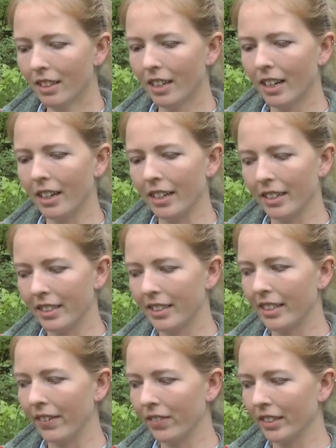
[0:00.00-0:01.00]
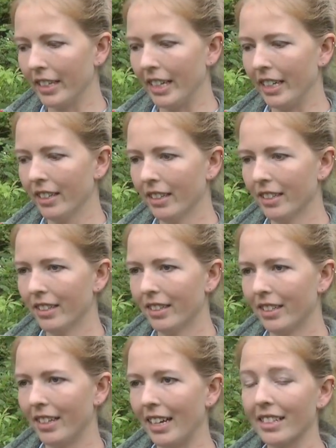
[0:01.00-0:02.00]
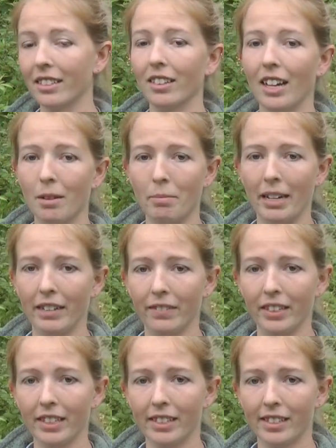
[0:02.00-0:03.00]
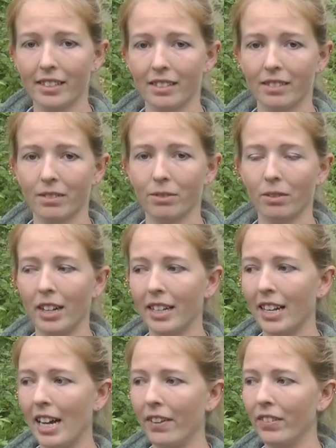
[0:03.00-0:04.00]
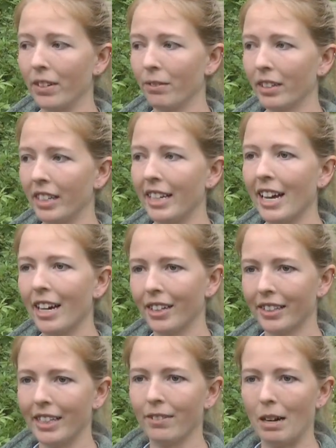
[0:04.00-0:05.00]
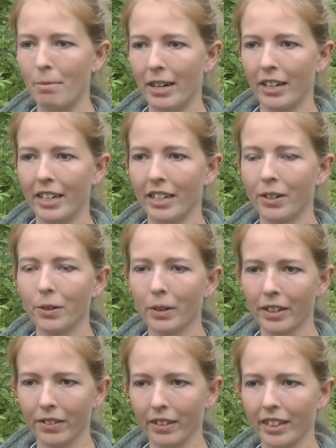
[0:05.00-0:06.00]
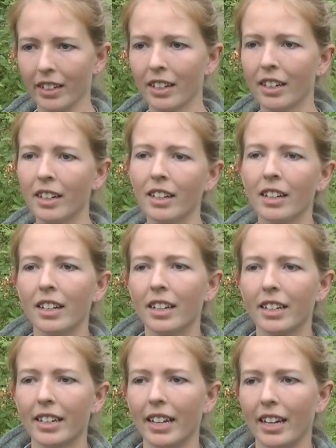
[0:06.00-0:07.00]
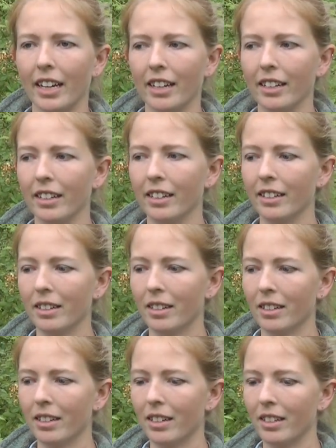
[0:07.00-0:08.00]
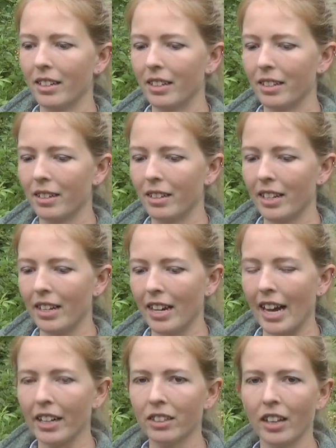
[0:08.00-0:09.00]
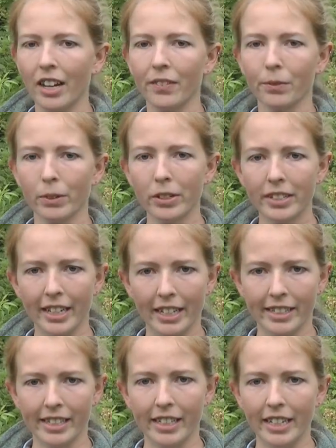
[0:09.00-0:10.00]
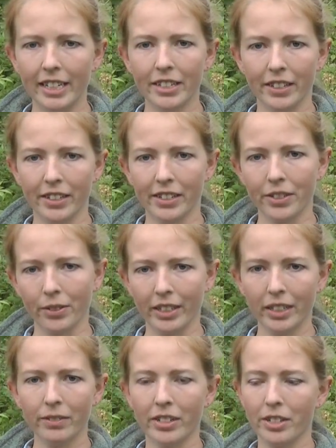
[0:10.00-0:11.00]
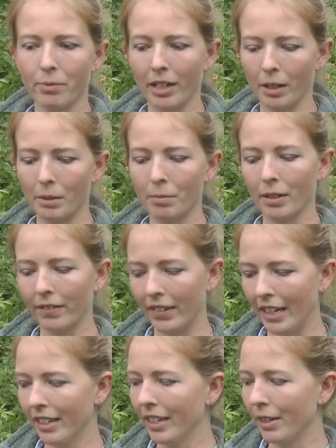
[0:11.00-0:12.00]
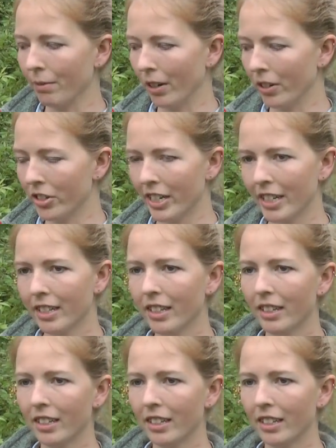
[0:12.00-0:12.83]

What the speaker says: It's definitely has a lot of benefits. One, having a really healthy riparian corridor can add a lot of root density to the soil, which helps prevent erosion.